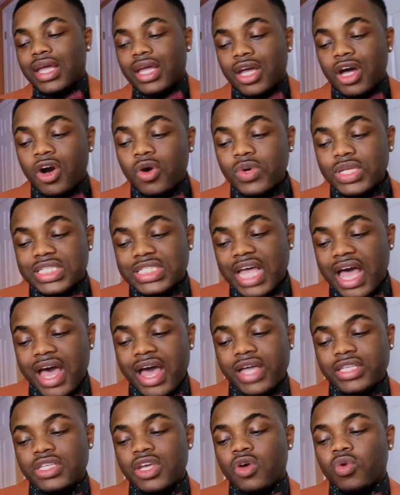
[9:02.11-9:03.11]

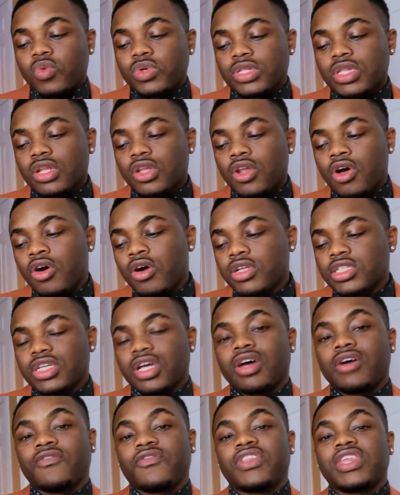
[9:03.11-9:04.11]
coincides with the
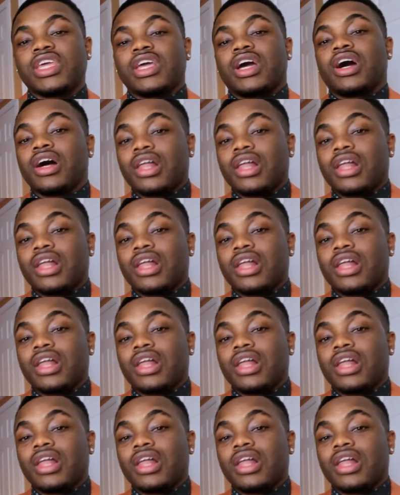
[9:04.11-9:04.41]
launch of the